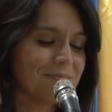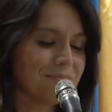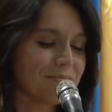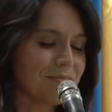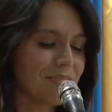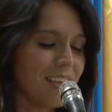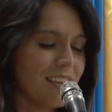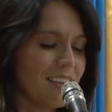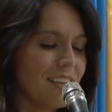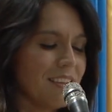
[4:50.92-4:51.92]

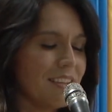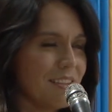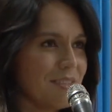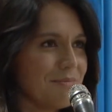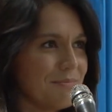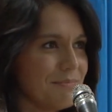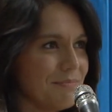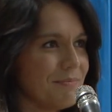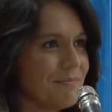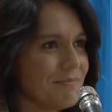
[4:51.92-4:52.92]

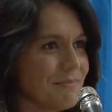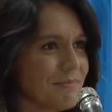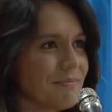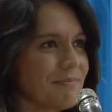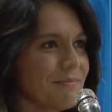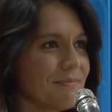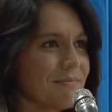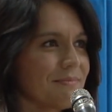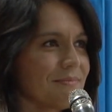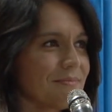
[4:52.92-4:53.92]

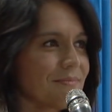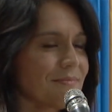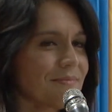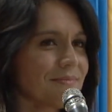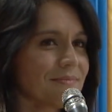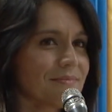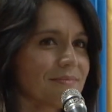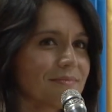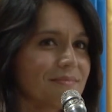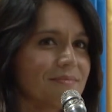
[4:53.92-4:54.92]

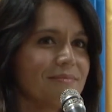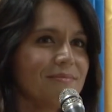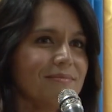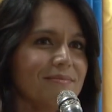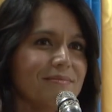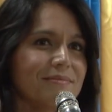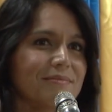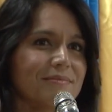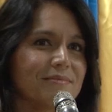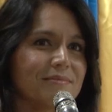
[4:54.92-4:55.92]

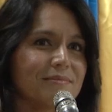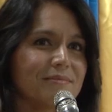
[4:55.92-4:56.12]
(no one is talking)